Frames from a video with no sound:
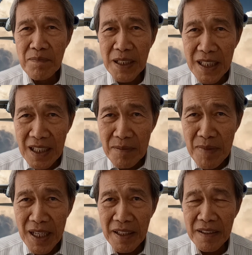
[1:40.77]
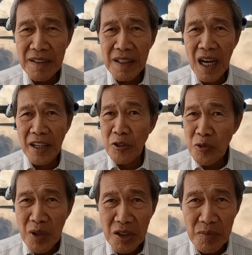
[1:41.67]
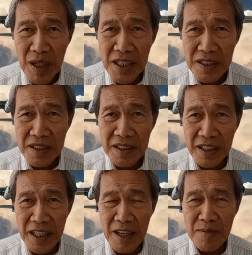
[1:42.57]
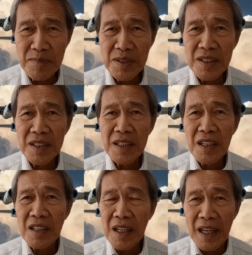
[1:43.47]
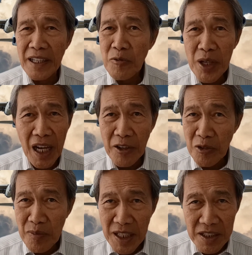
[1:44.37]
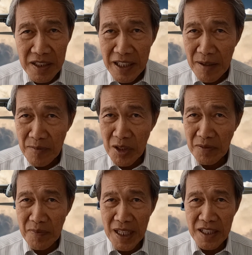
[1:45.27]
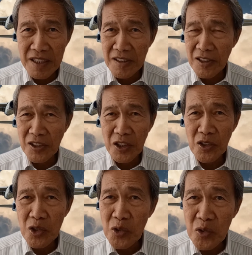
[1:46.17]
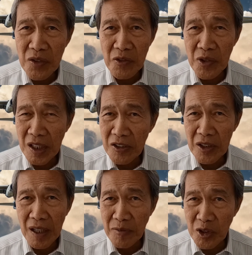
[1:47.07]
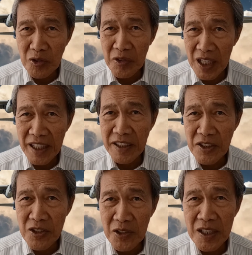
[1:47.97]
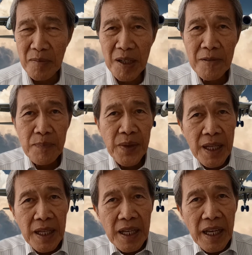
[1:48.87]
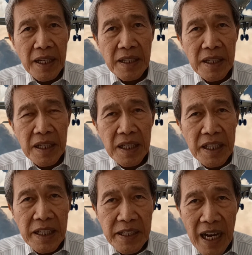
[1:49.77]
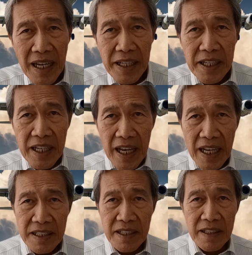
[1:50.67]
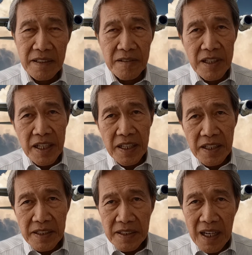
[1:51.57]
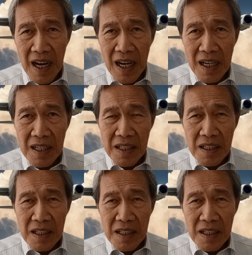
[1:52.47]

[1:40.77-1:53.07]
particular man, I don't want to mention the names, anyway, I don't mention names of passengers or the crew if we were going to, I'm going to relate the story about, and he died in an accident. His car,